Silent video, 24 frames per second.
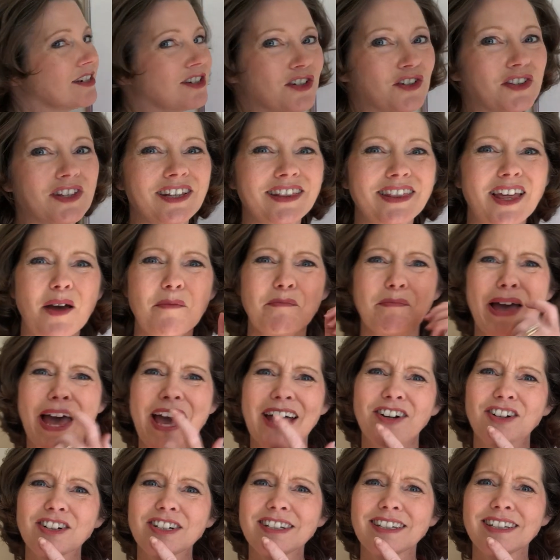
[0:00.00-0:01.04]
Do you think that
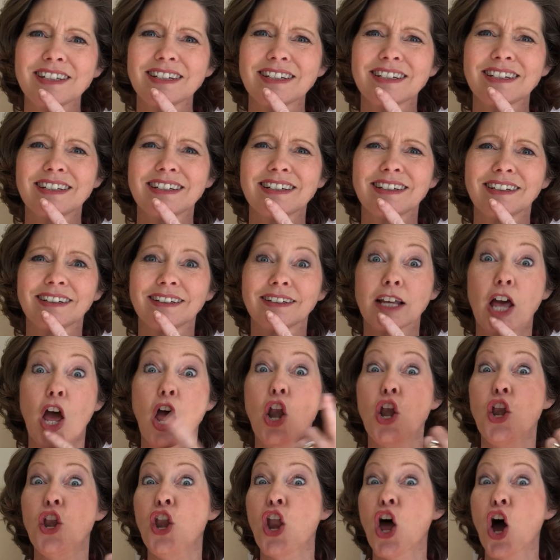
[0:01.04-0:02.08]
matters?
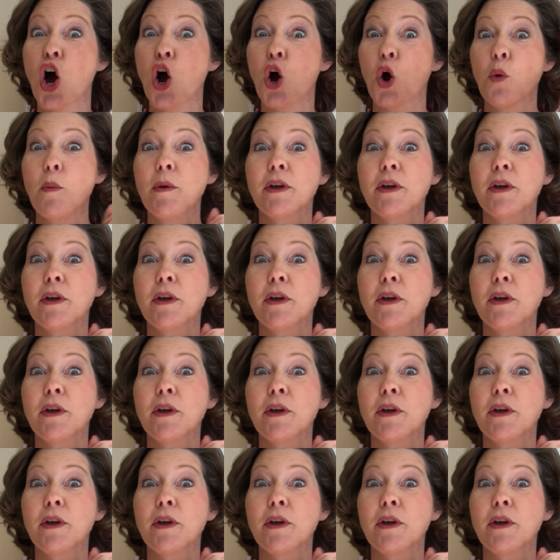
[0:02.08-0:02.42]
No,